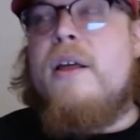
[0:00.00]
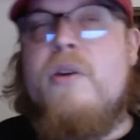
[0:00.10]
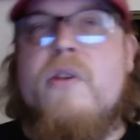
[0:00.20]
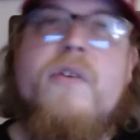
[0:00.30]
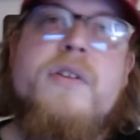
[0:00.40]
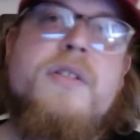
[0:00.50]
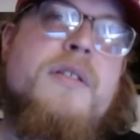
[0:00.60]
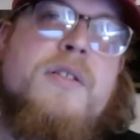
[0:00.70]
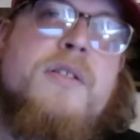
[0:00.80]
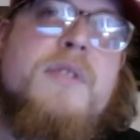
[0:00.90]

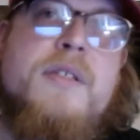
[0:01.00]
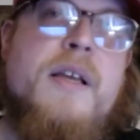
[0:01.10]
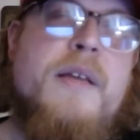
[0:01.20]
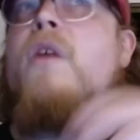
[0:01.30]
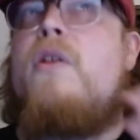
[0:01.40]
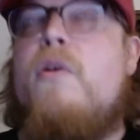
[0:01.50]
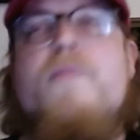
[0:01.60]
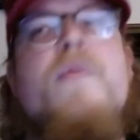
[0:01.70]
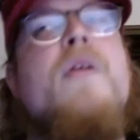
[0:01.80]
Universalists would say, nope,